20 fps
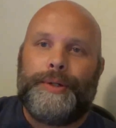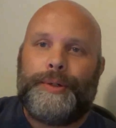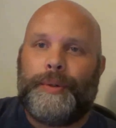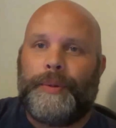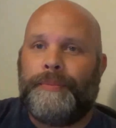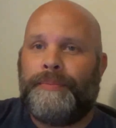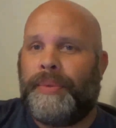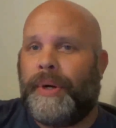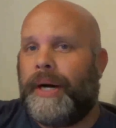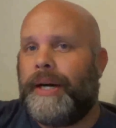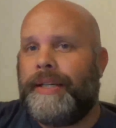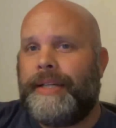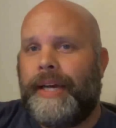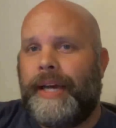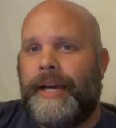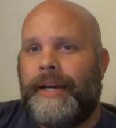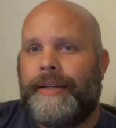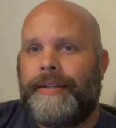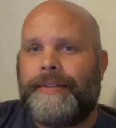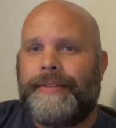doing
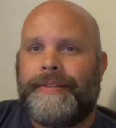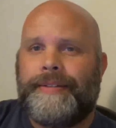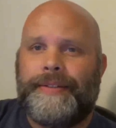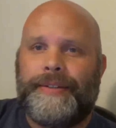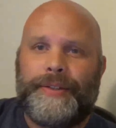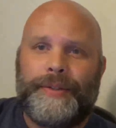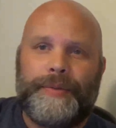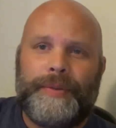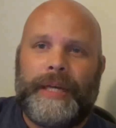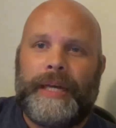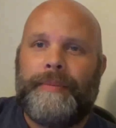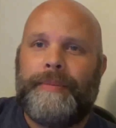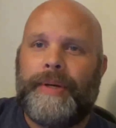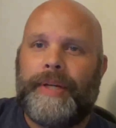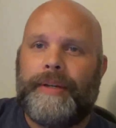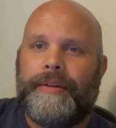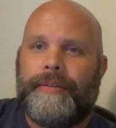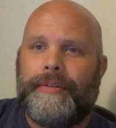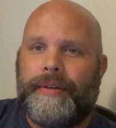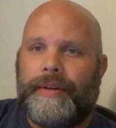podcasts, you
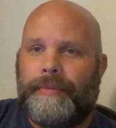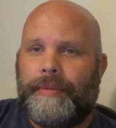name it.